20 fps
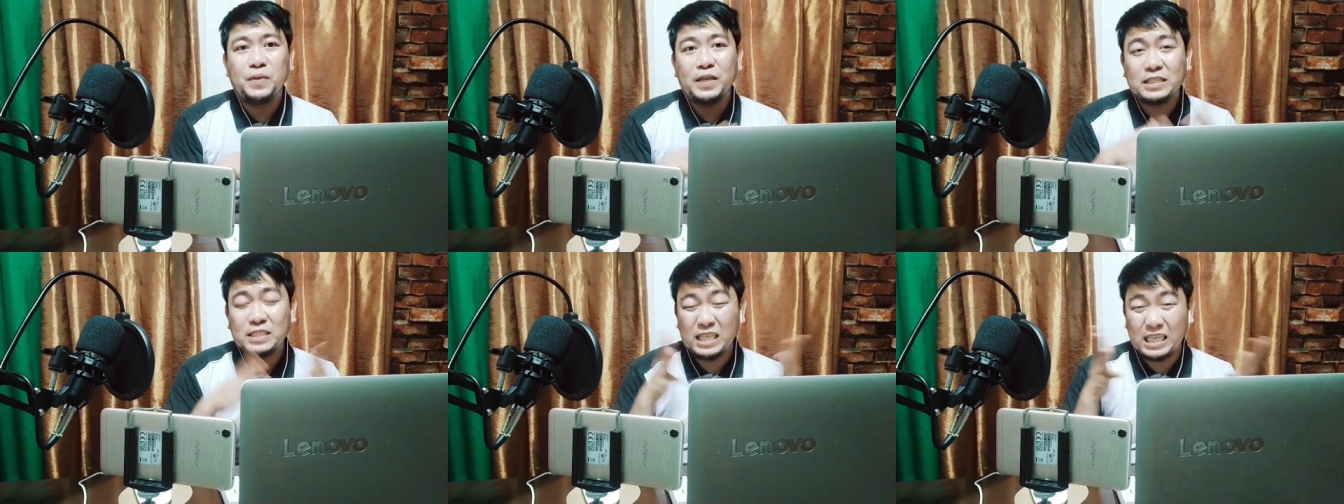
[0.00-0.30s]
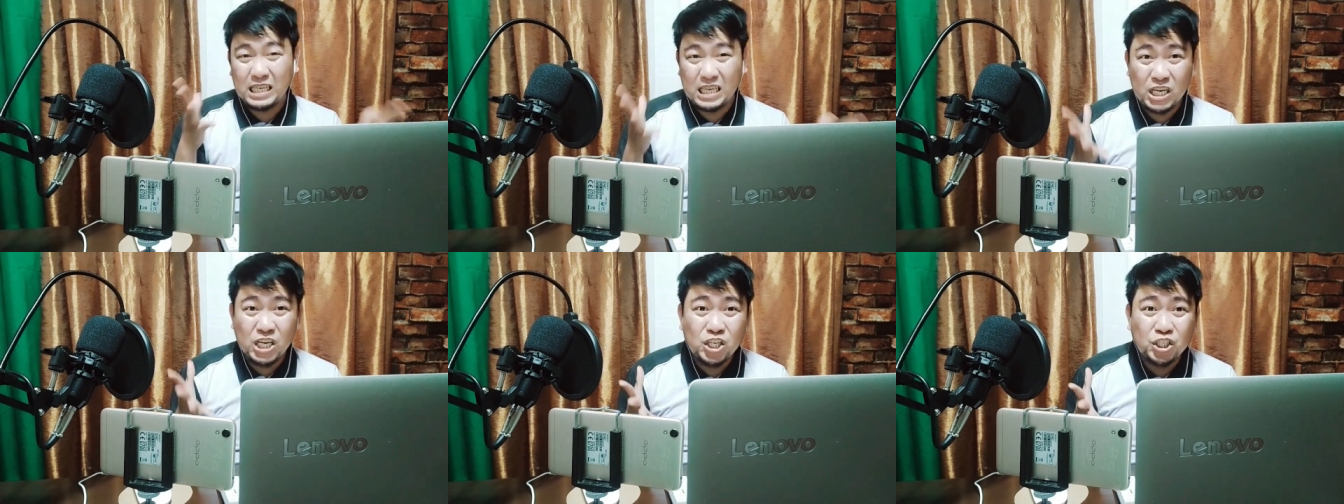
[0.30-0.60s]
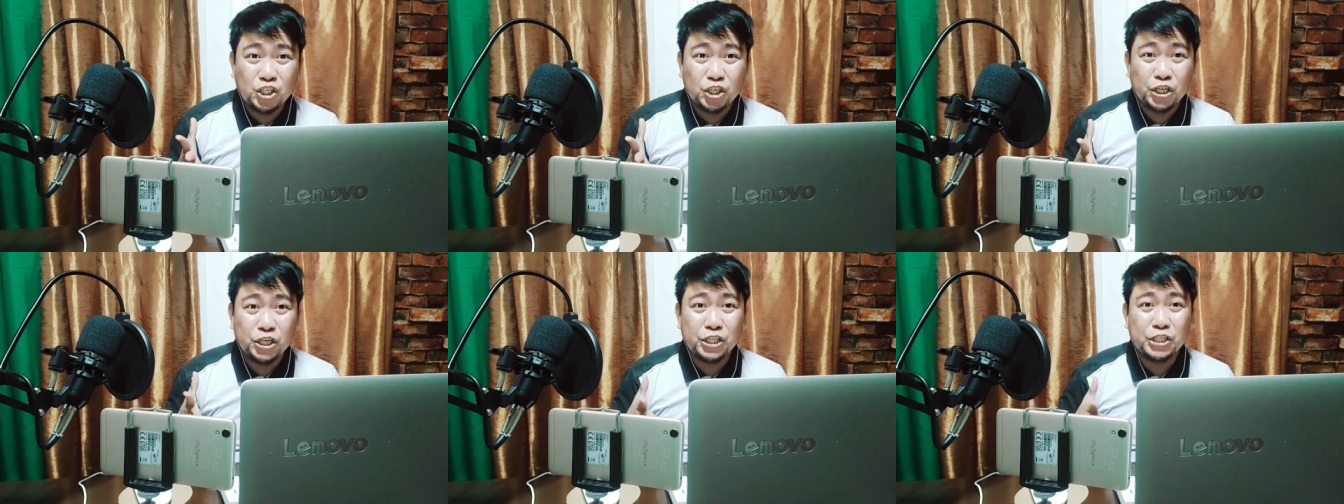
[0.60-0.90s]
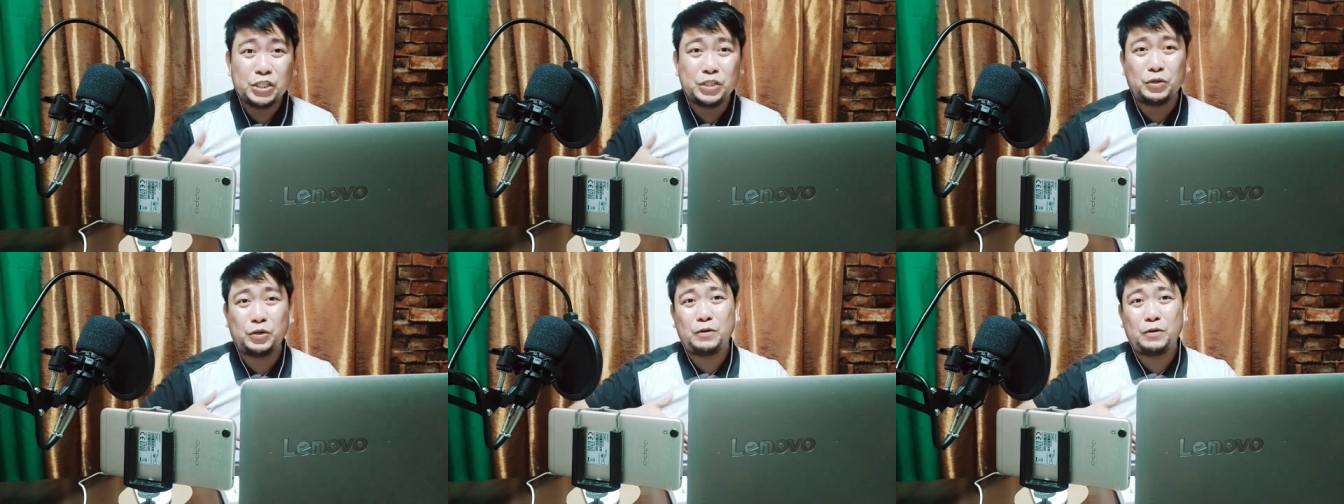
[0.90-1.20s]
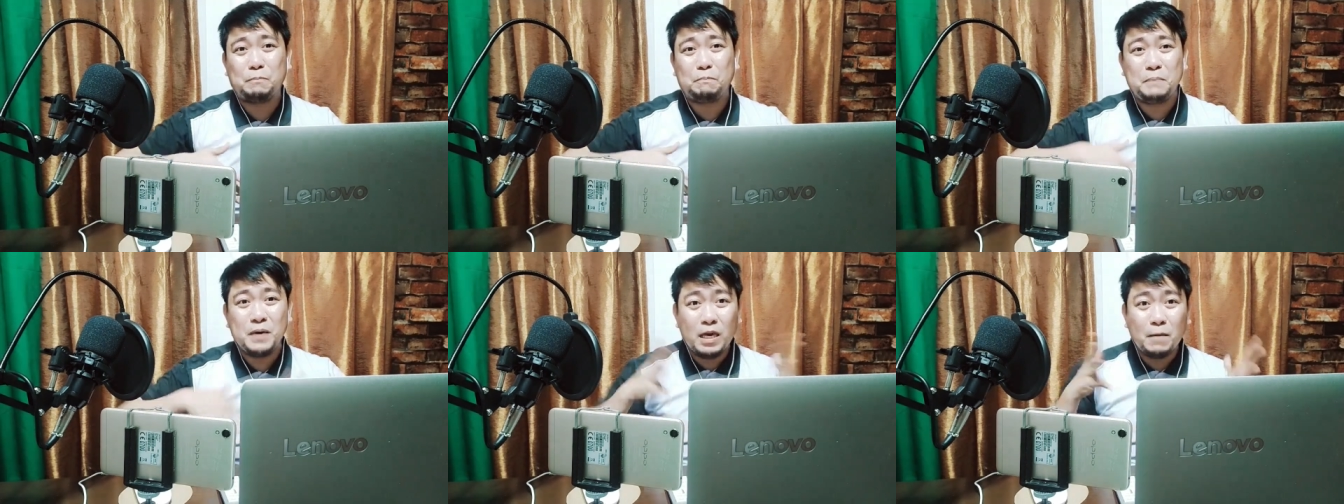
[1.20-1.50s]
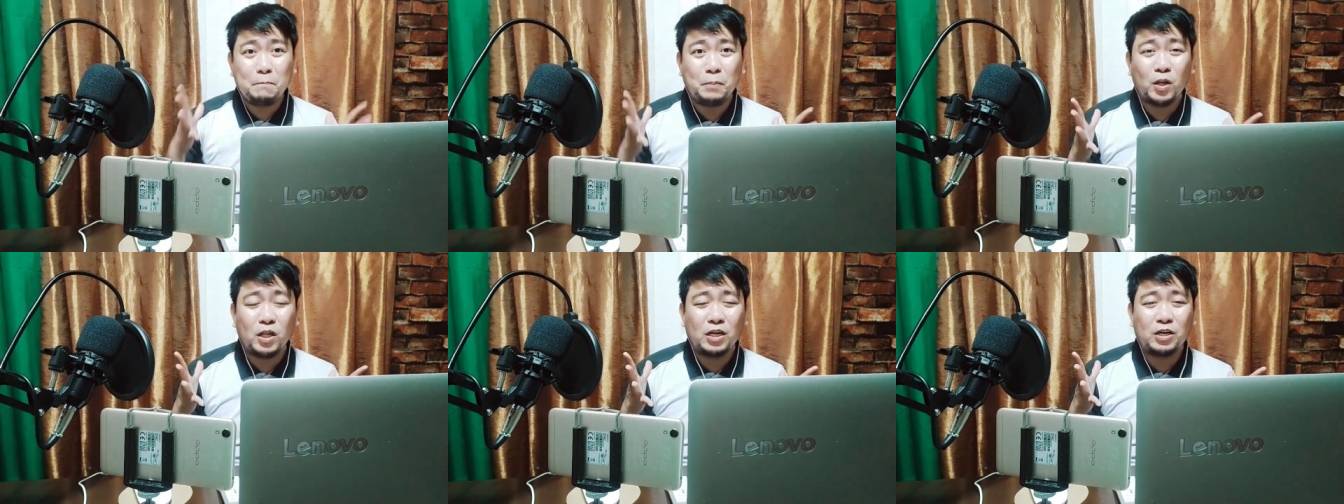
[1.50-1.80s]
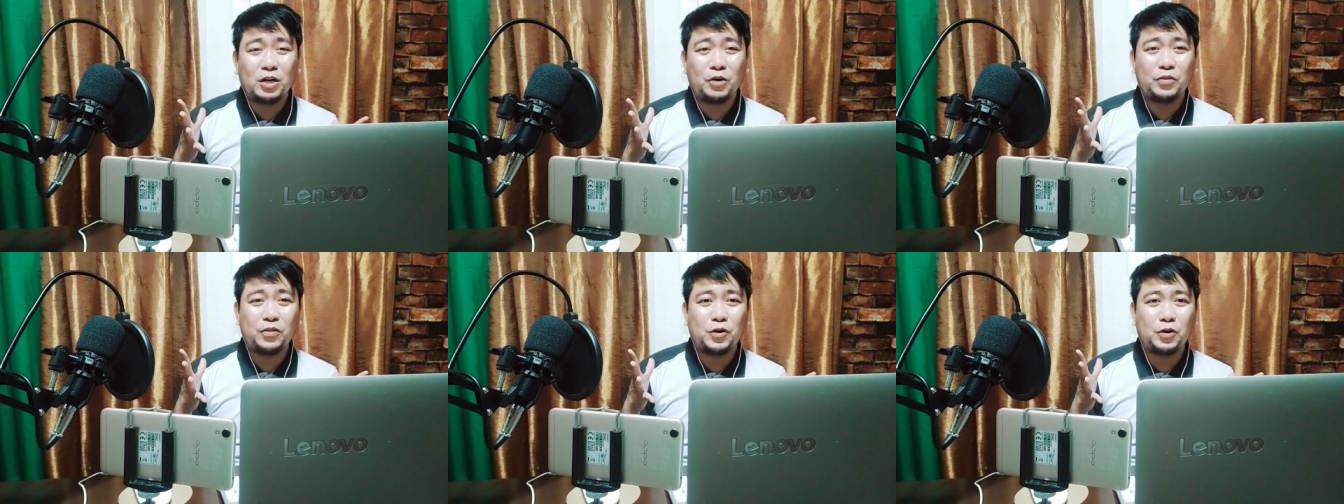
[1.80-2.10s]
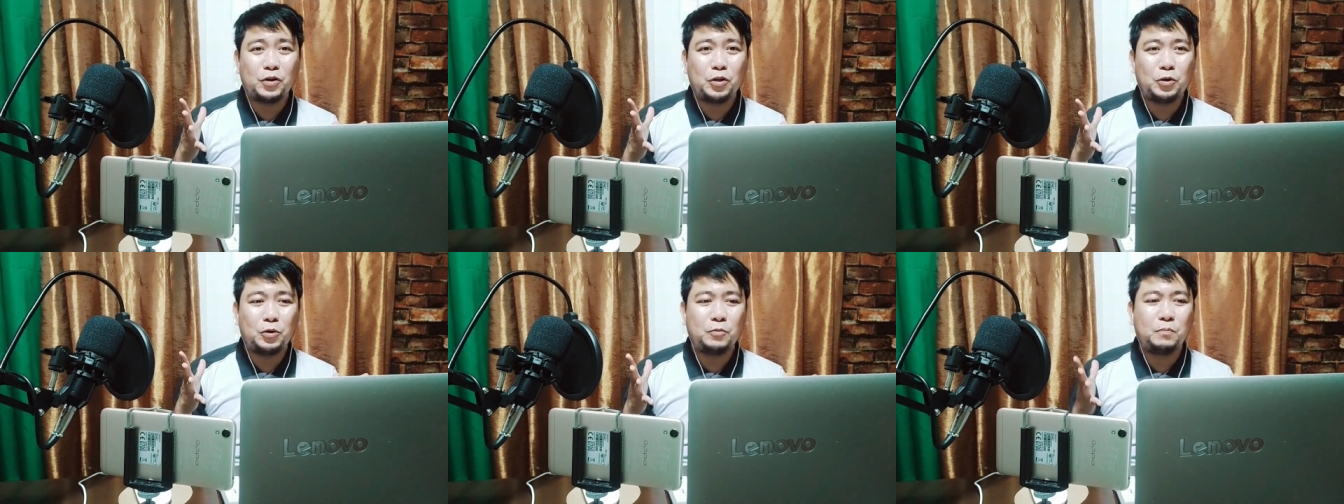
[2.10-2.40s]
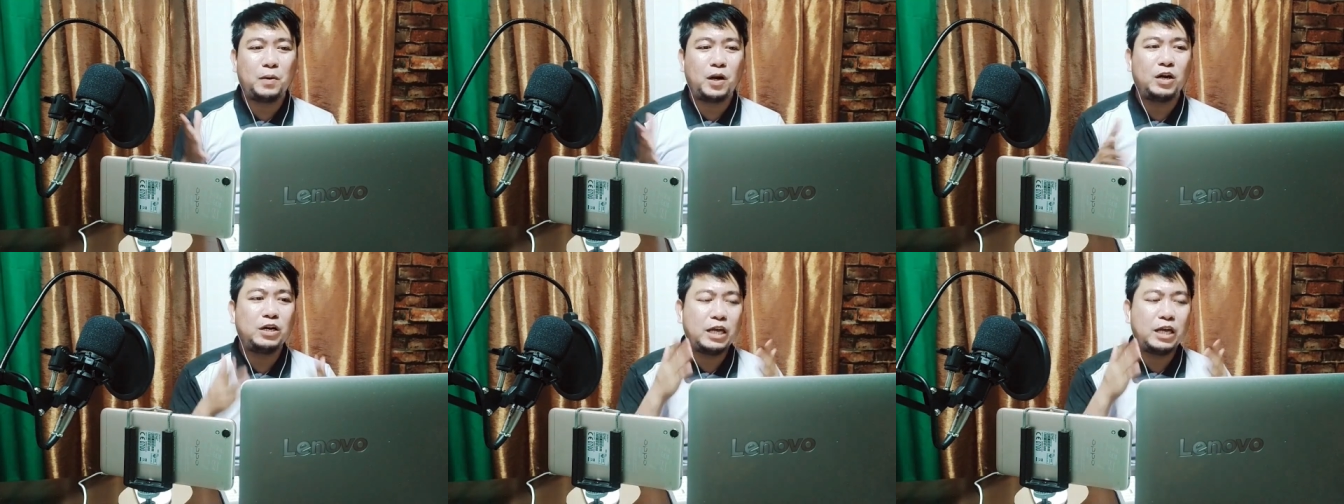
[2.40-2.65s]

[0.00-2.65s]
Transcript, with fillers: teenagers or people around the globe are